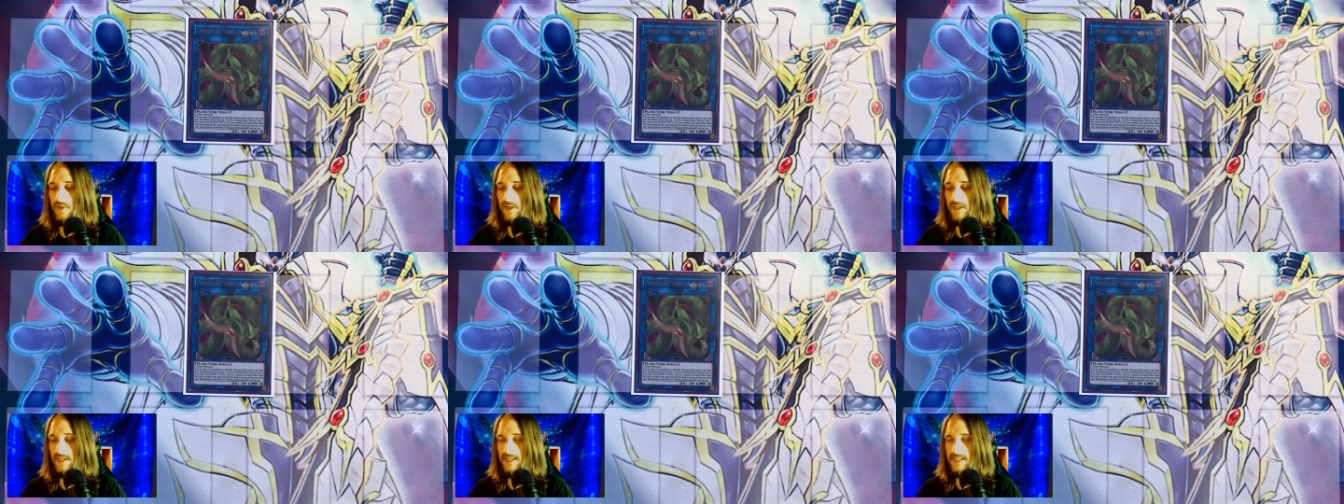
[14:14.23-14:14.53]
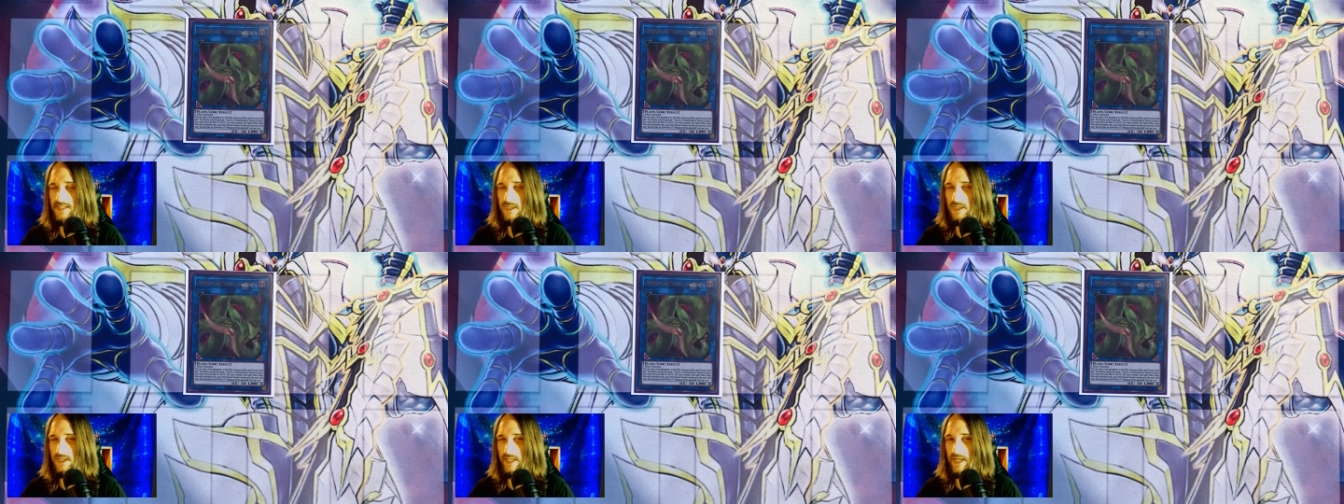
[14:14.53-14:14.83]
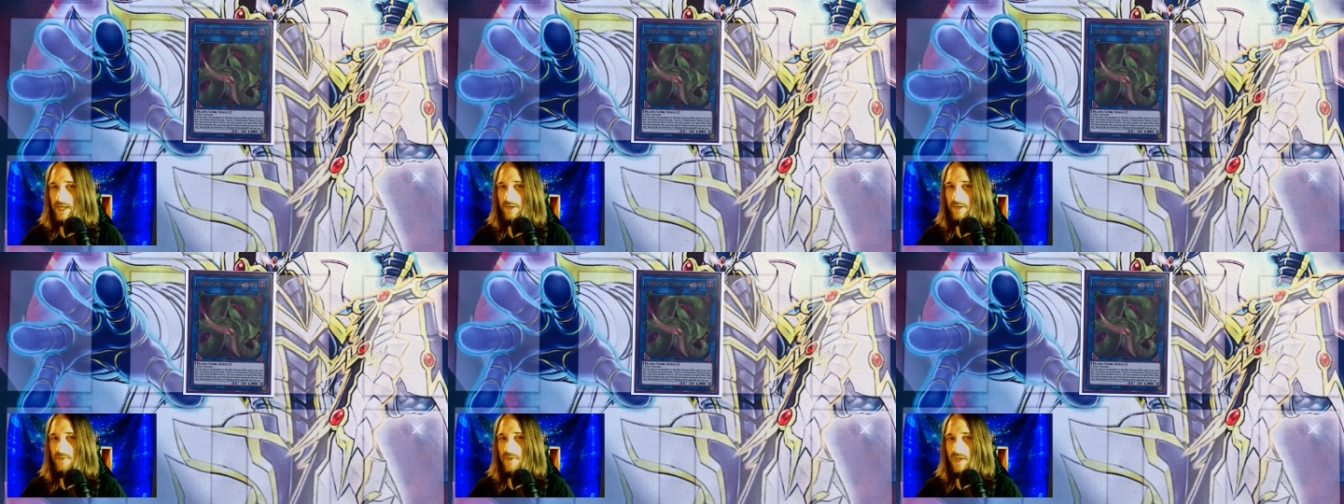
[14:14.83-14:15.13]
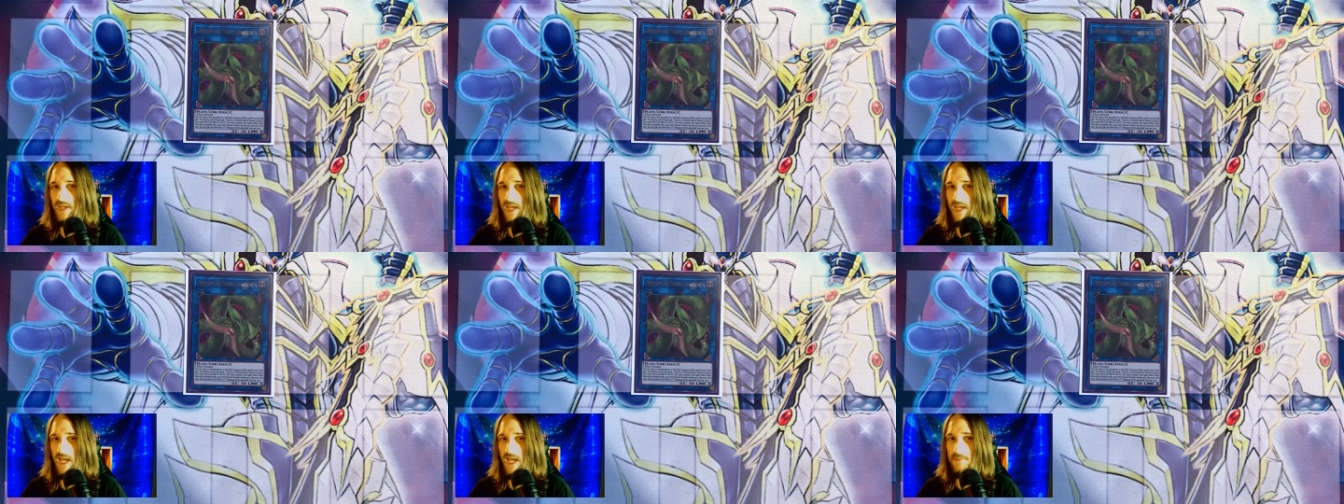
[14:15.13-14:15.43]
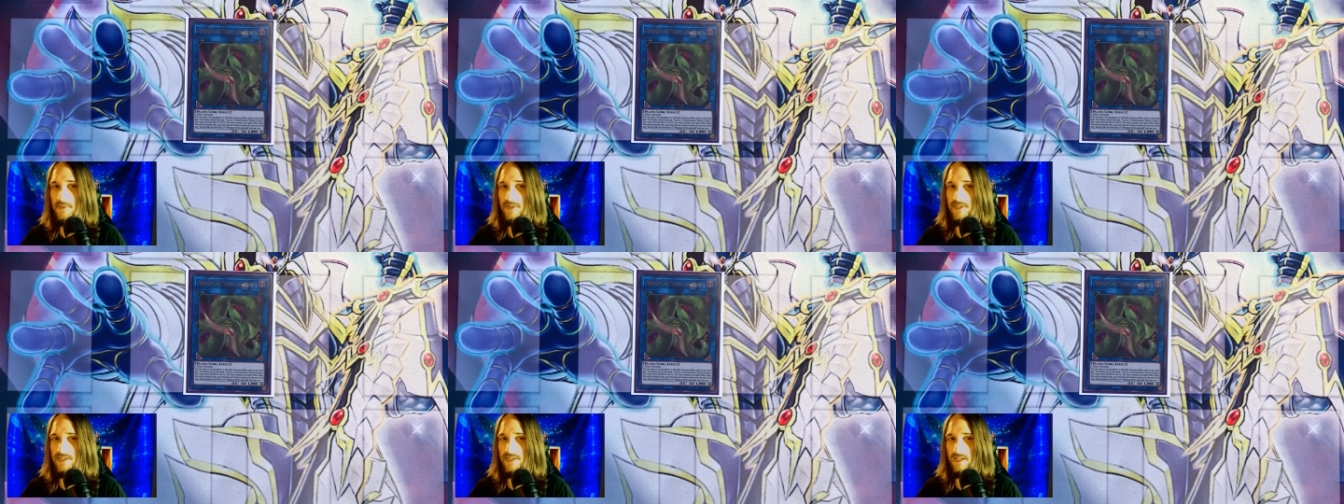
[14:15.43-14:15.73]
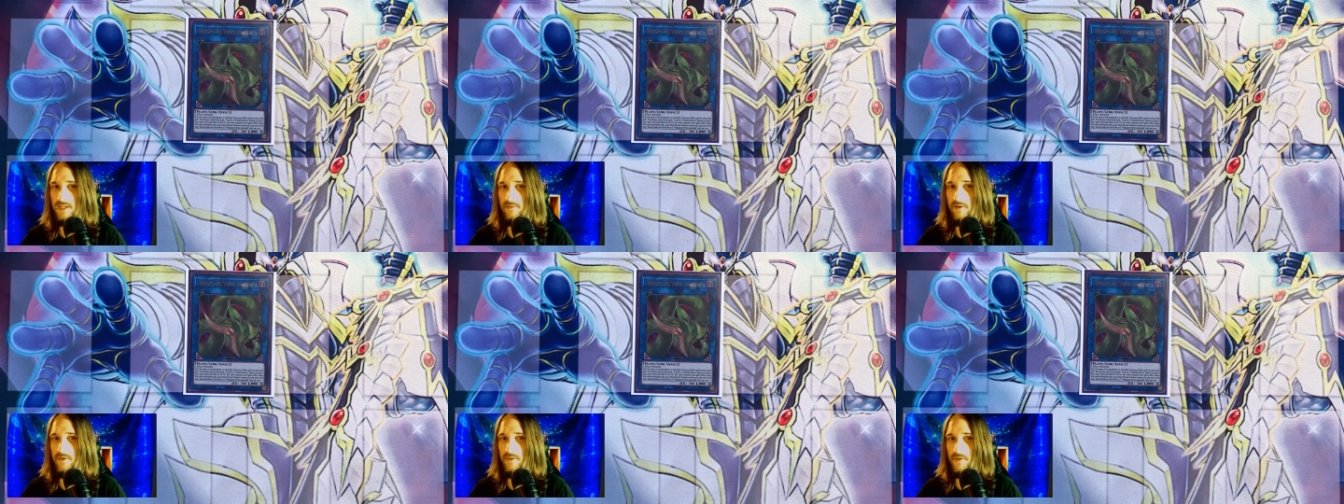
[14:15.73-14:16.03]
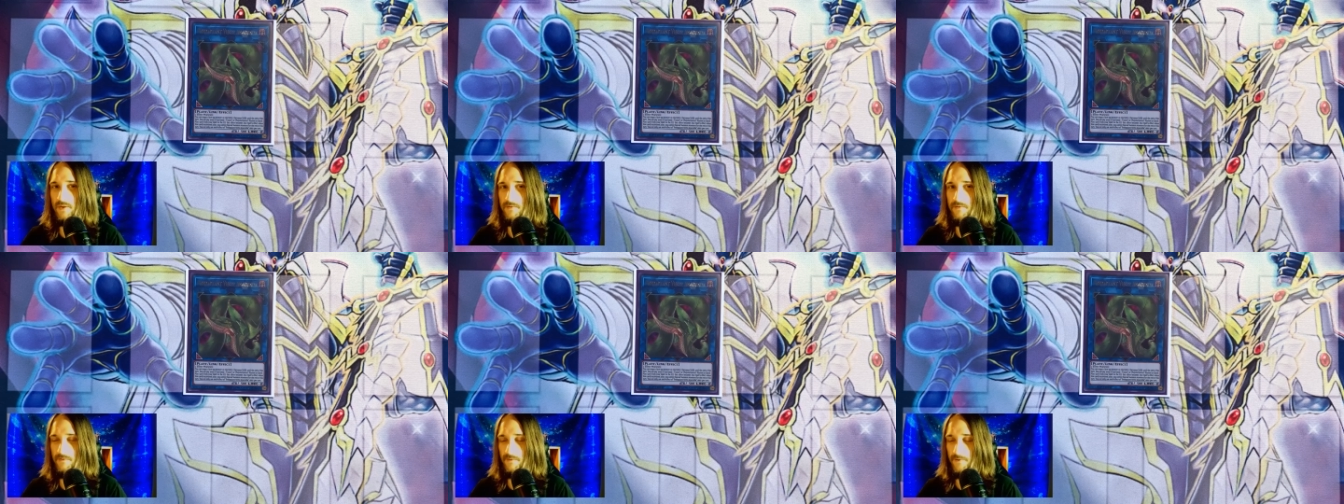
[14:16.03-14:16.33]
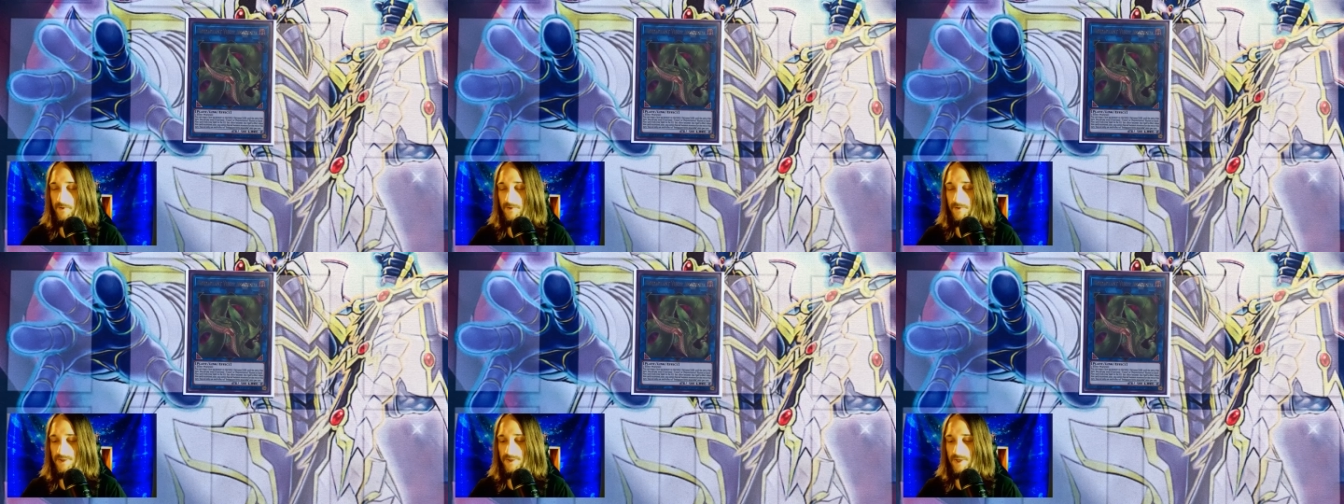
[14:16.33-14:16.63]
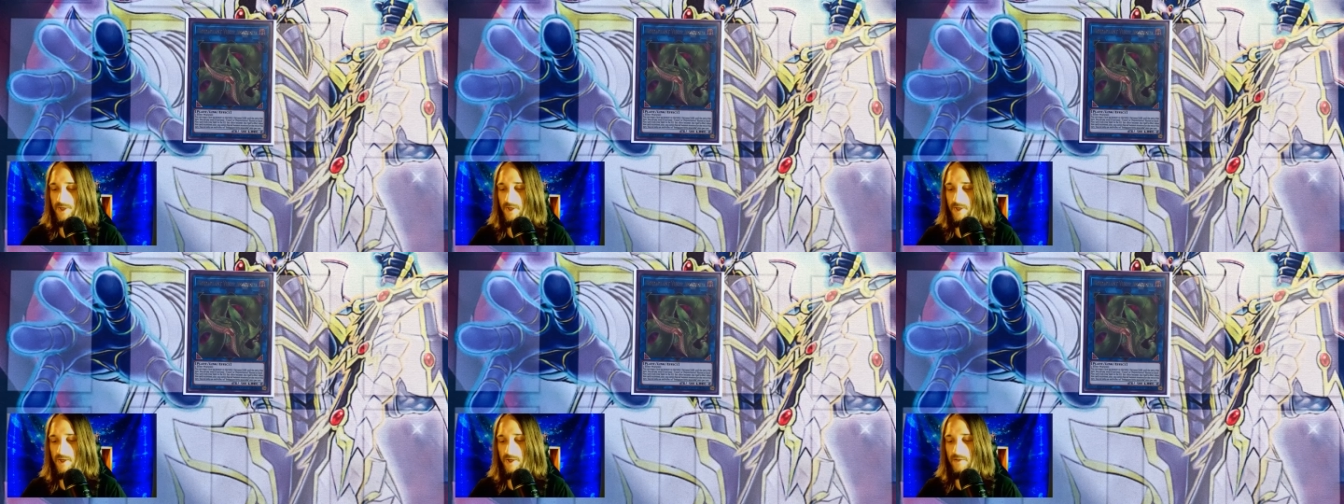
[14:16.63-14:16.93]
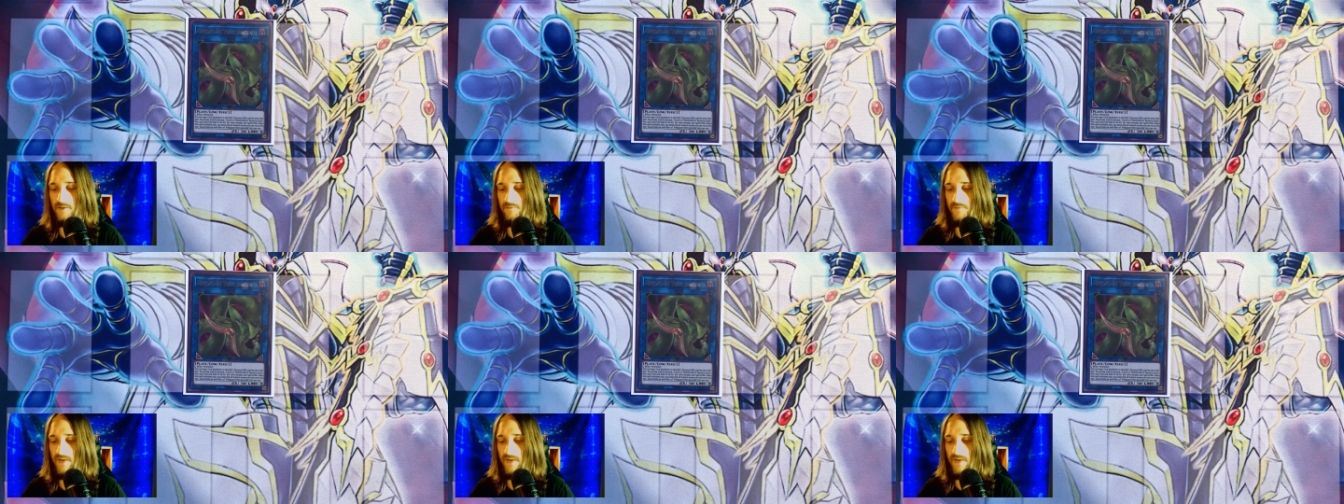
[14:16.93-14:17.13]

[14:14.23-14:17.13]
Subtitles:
a little later in the game instead of on the first turn.